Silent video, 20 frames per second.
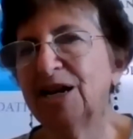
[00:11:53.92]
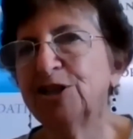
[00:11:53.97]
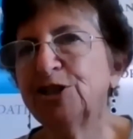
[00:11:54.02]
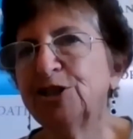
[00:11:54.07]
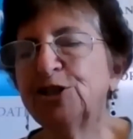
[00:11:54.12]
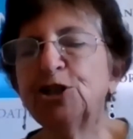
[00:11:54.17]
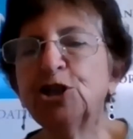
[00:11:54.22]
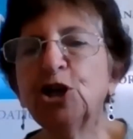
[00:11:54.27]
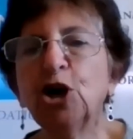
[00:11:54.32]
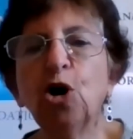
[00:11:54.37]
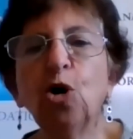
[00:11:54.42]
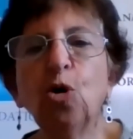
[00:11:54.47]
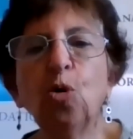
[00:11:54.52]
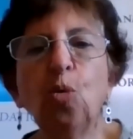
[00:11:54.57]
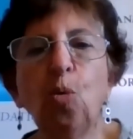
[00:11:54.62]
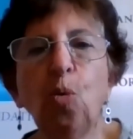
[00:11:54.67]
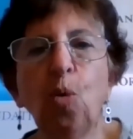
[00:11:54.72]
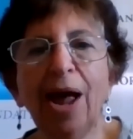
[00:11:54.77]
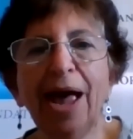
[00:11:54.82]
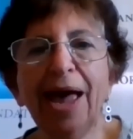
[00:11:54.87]
So
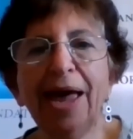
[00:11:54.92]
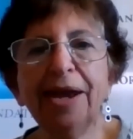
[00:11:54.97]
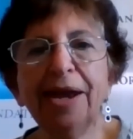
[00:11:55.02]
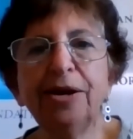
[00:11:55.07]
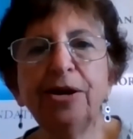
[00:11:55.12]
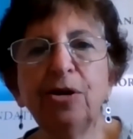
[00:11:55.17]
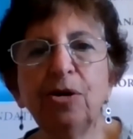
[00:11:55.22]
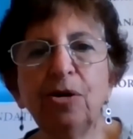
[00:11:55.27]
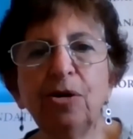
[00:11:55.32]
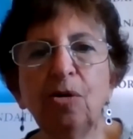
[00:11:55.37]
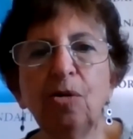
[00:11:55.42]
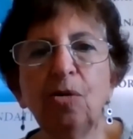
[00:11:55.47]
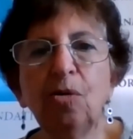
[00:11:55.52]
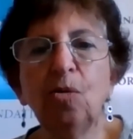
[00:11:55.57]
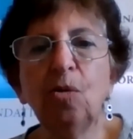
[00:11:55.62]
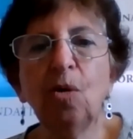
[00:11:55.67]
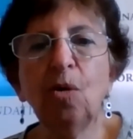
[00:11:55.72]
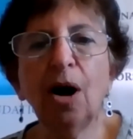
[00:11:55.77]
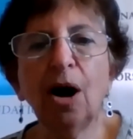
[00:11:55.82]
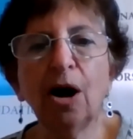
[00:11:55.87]
when
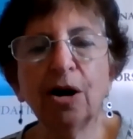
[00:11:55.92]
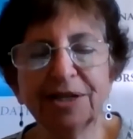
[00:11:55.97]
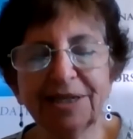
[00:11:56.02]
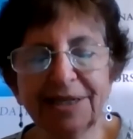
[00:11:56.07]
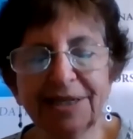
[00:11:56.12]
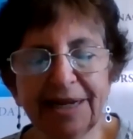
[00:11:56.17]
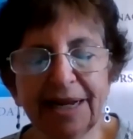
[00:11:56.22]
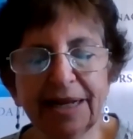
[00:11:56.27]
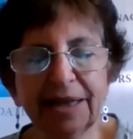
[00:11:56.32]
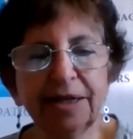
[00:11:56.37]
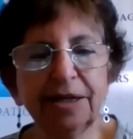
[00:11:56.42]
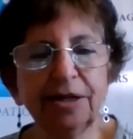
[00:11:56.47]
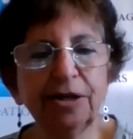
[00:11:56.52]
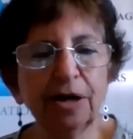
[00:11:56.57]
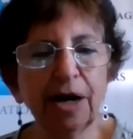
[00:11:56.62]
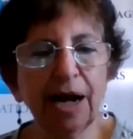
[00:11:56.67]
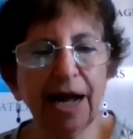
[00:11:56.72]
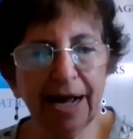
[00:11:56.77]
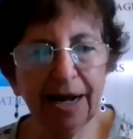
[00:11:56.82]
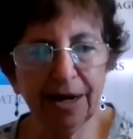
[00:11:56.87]
you are selling
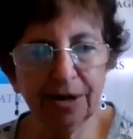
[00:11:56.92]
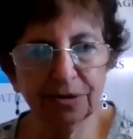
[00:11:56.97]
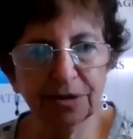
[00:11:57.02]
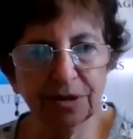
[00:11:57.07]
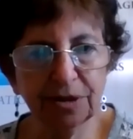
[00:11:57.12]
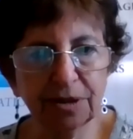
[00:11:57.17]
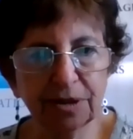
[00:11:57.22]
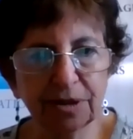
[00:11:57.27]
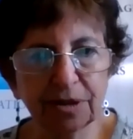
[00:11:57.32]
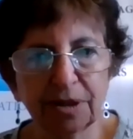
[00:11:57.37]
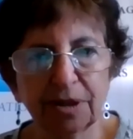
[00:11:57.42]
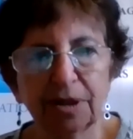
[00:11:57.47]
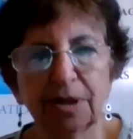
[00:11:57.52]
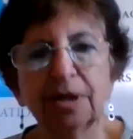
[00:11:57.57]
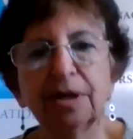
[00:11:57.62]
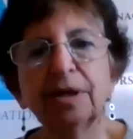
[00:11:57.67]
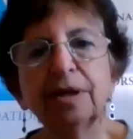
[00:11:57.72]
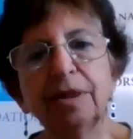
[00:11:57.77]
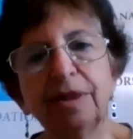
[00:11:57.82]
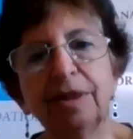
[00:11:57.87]
your house,
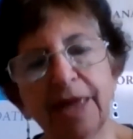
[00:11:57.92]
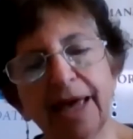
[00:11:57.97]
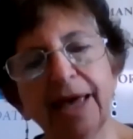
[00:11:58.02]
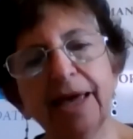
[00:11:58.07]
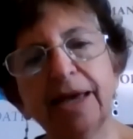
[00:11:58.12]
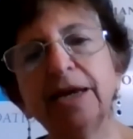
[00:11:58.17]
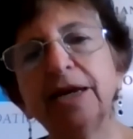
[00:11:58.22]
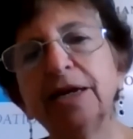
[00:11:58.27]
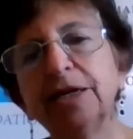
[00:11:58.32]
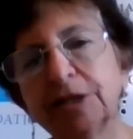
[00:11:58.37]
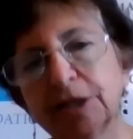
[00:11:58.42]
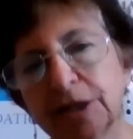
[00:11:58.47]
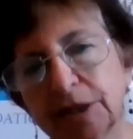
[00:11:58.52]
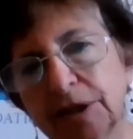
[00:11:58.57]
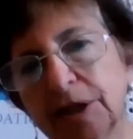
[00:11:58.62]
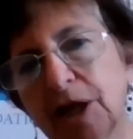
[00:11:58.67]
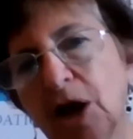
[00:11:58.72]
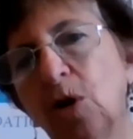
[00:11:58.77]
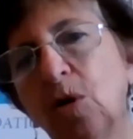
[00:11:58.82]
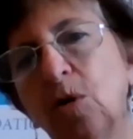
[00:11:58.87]
then it's a
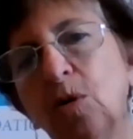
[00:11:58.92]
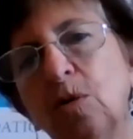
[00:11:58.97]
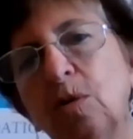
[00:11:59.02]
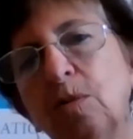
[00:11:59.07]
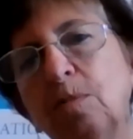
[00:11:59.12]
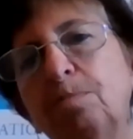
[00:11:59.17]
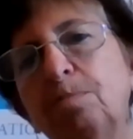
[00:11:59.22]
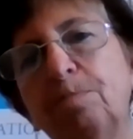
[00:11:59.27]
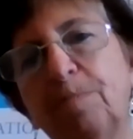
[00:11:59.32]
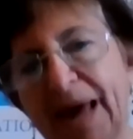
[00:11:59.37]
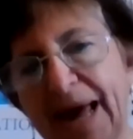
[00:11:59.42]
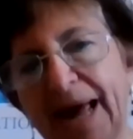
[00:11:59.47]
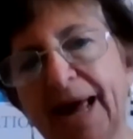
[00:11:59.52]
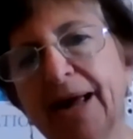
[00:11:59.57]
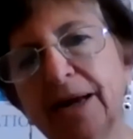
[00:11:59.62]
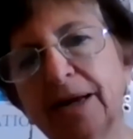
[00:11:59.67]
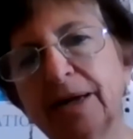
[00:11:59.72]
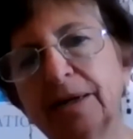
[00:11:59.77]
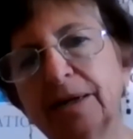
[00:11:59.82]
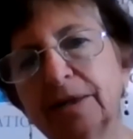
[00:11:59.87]
loan
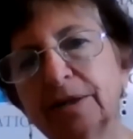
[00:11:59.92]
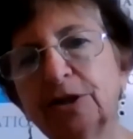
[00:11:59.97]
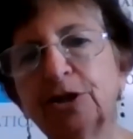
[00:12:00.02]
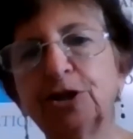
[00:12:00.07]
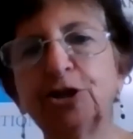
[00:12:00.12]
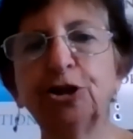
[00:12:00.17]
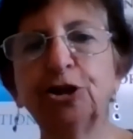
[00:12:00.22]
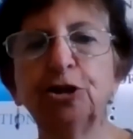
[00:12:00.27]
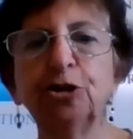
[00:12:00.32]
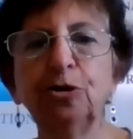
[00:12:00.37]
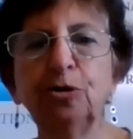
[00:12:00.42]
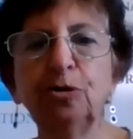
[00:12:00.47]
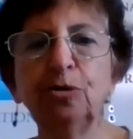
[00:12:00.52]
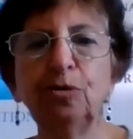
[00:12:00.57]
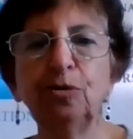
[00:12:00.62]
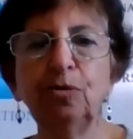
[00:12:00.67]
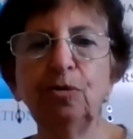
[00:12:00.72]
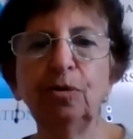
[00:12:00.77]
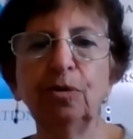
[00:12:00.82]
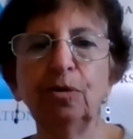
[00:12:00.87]
back
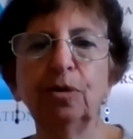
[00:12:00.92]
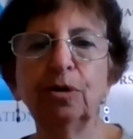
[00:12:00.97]
to